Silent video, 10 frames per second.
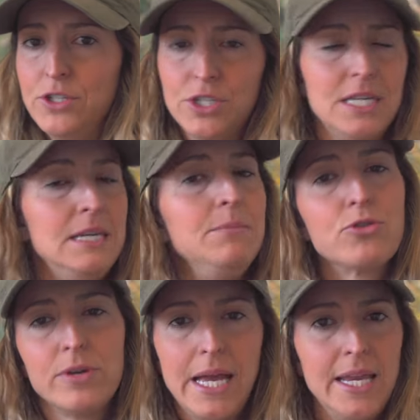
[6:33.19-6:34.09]
just keep
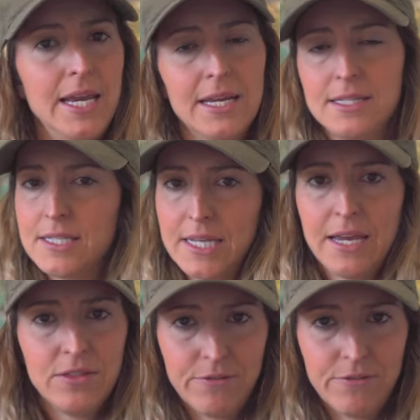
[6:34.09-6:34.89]
creating and stay in the